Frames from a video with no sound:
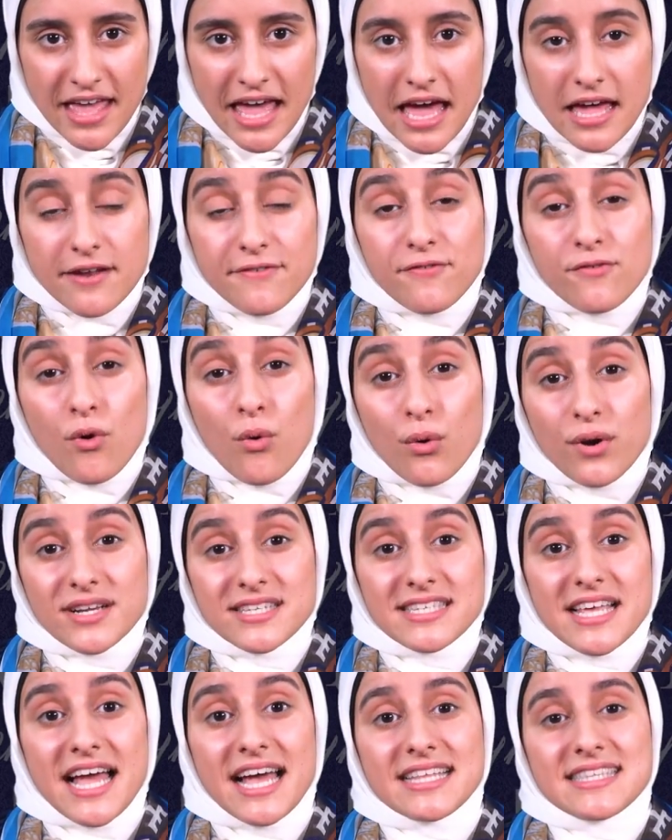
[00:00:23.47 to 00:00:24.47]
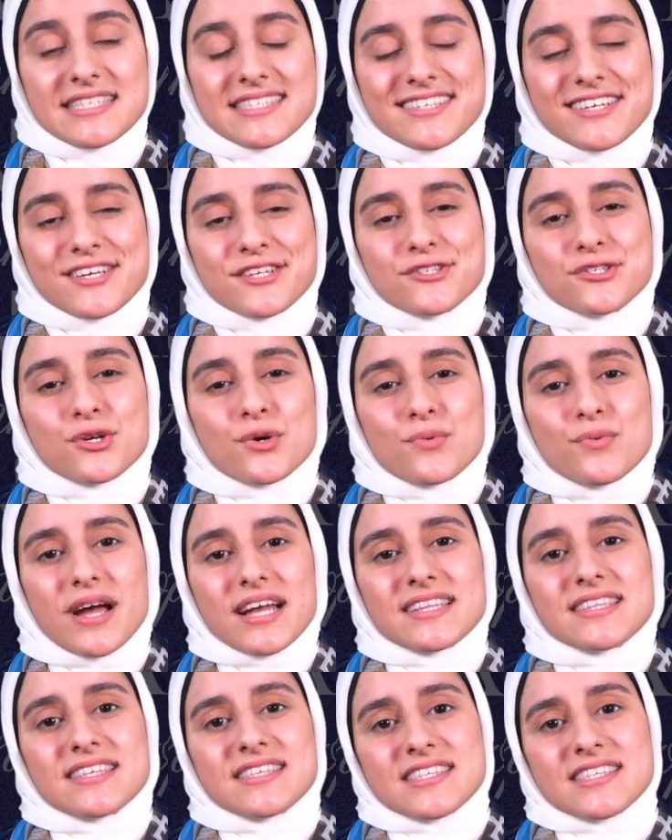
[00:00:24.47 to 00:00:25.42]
and of course, hence, a direct